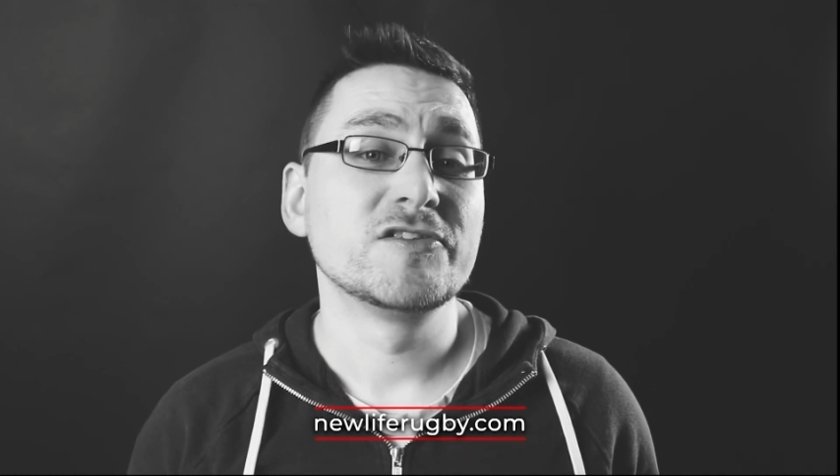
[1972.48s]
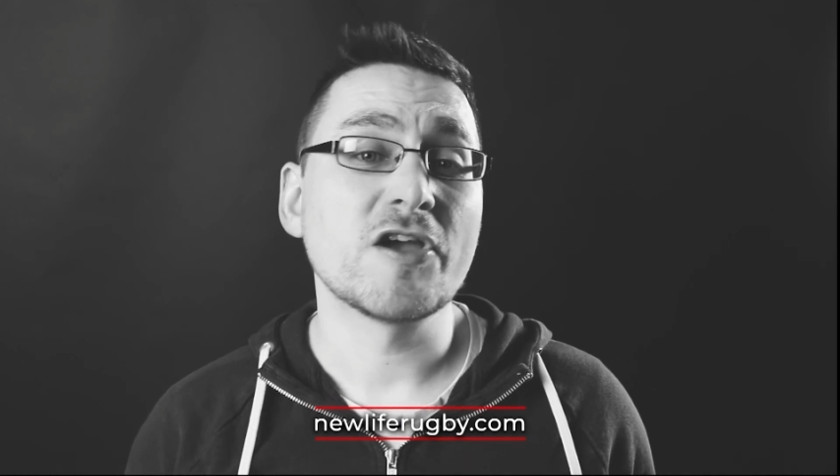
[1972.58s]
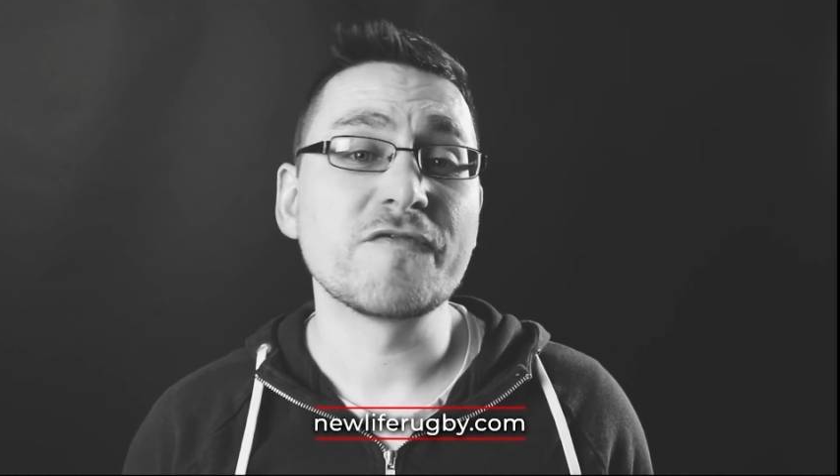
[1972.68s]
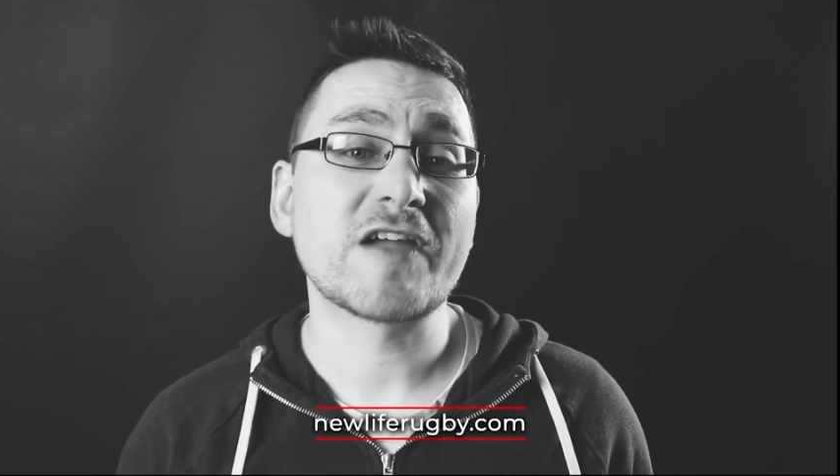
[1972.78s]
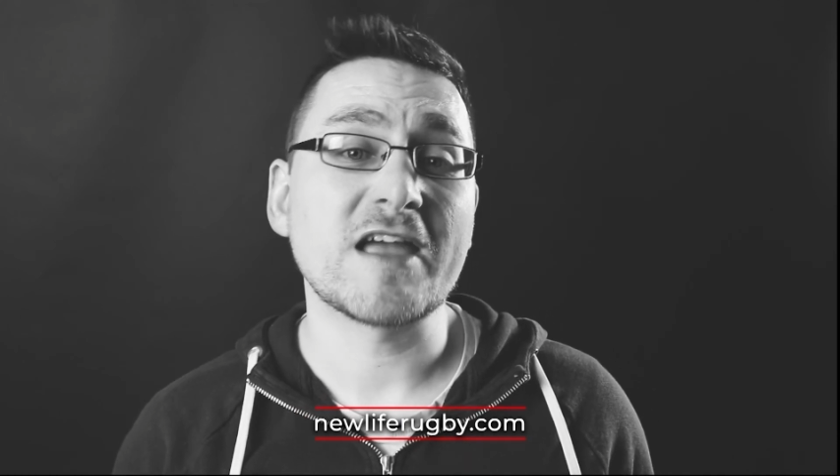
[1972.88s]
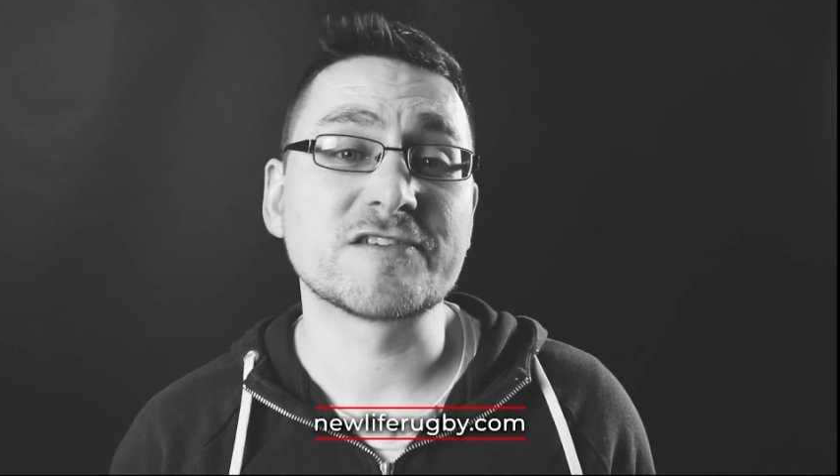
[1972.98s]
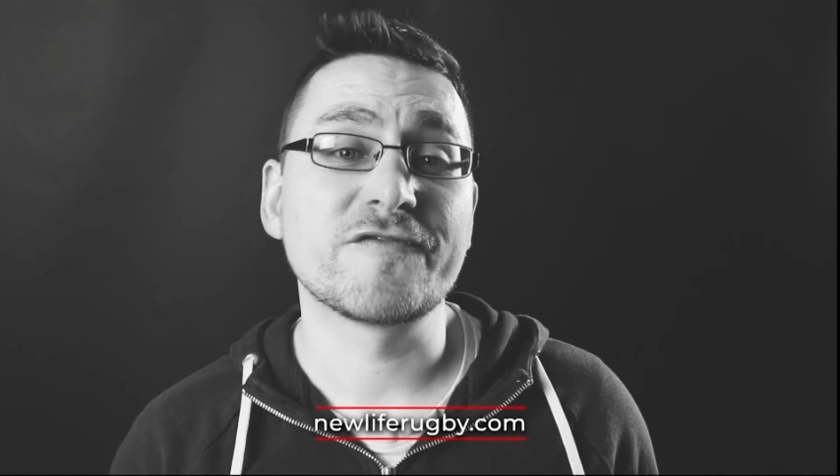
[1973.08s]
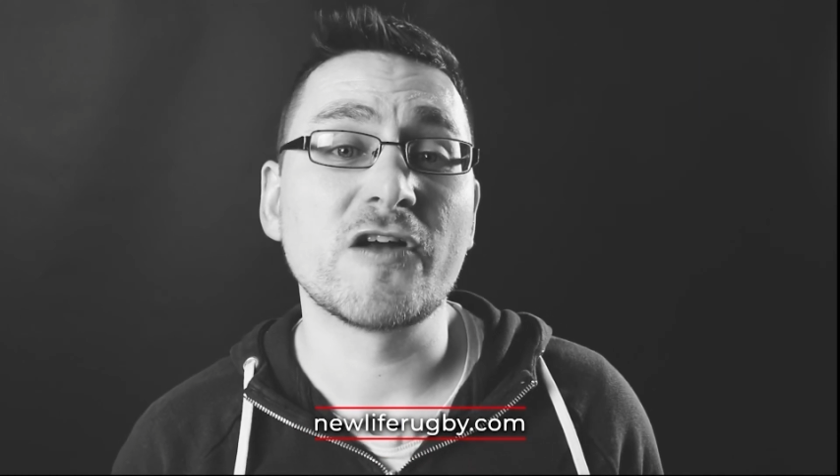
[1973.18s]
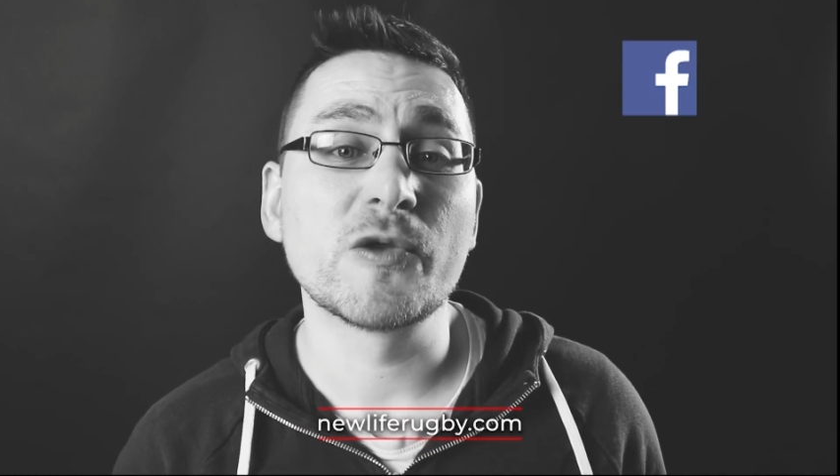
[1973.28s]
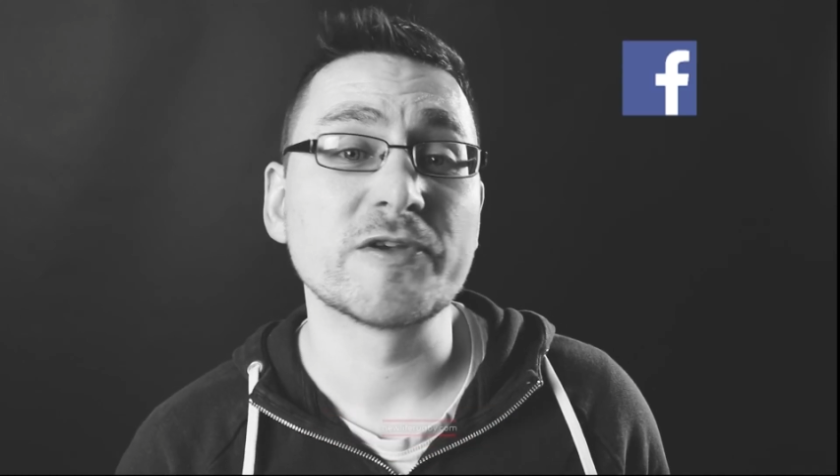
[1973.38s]
Don't forget to
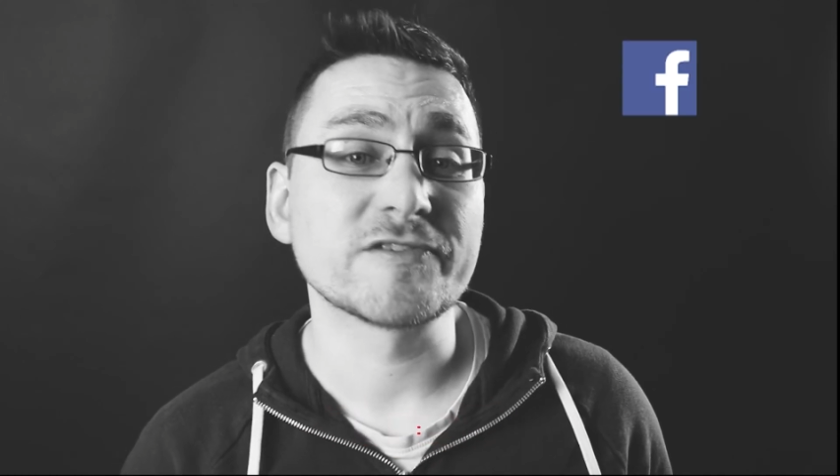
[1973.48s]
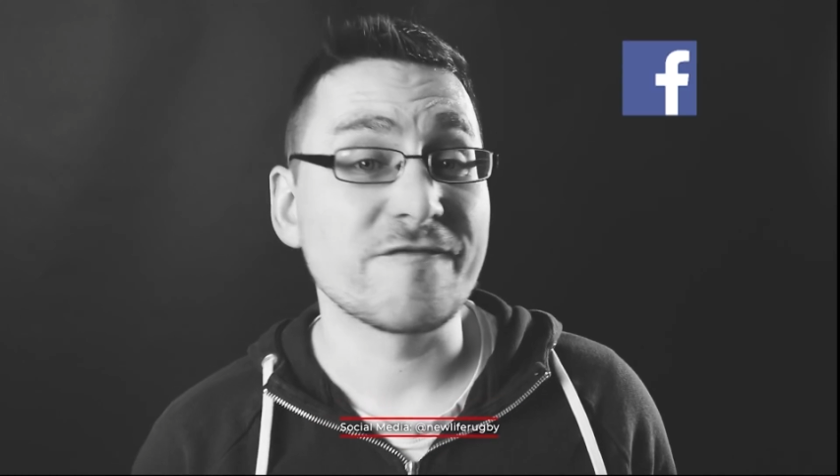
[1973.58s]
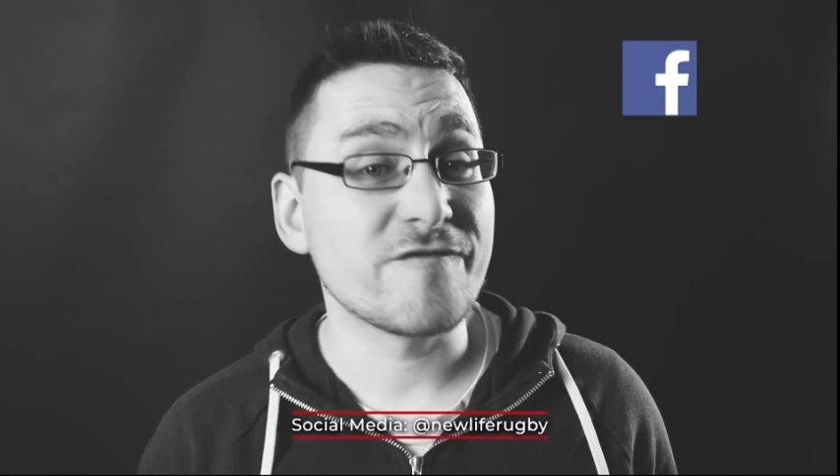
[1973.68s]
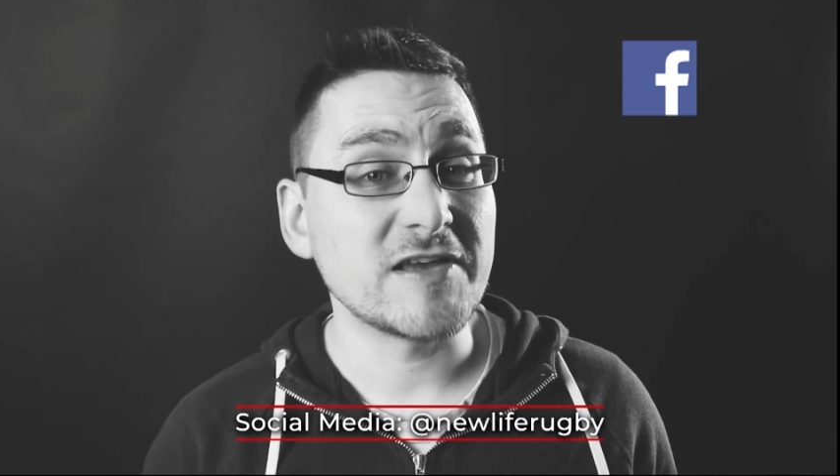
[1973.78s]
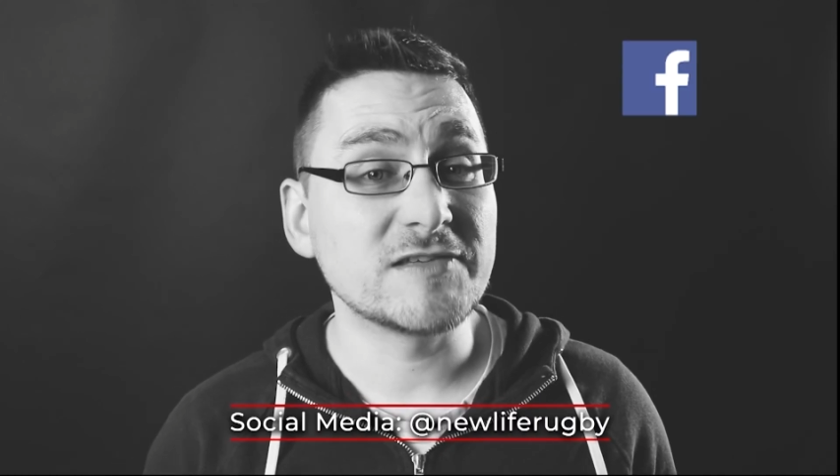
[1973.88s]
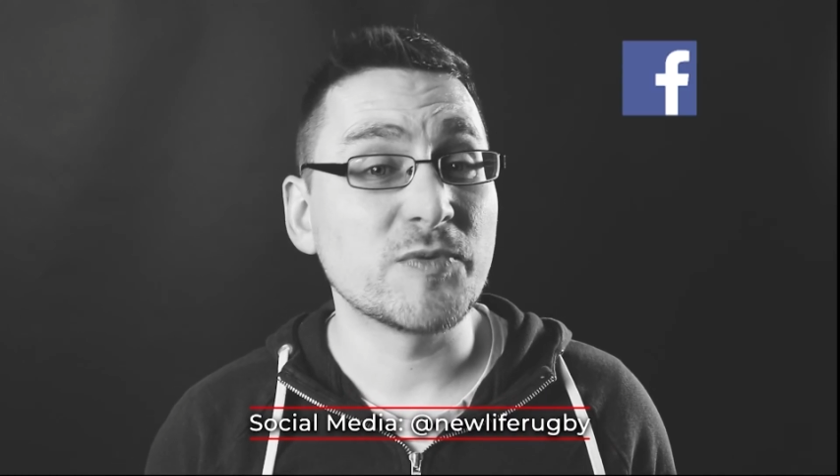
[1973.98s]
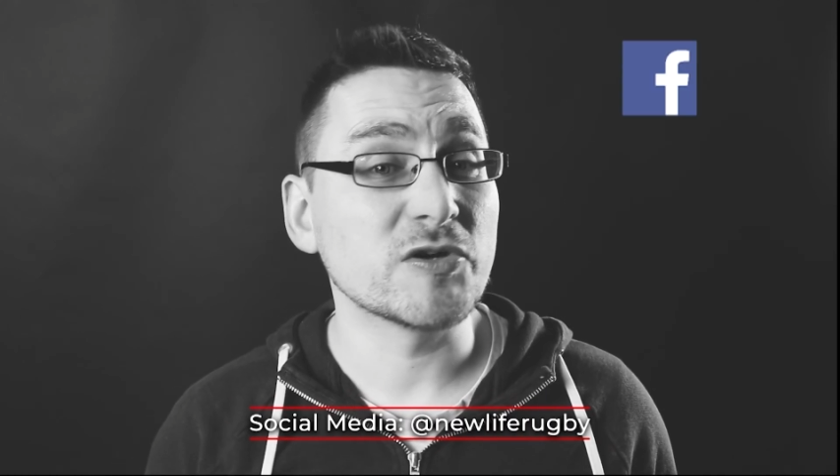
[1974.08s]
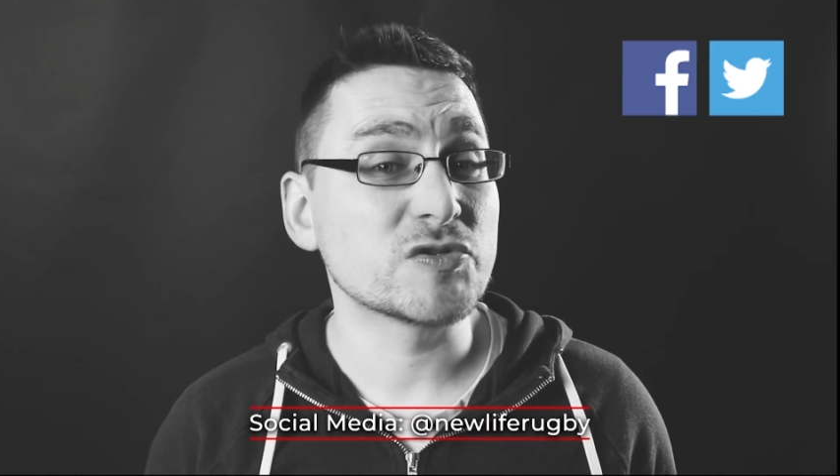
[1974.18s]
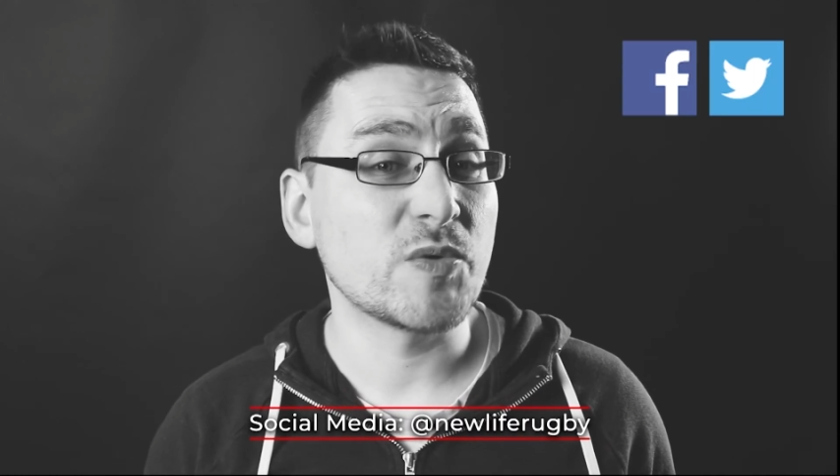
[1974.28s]
follow us on Facebook,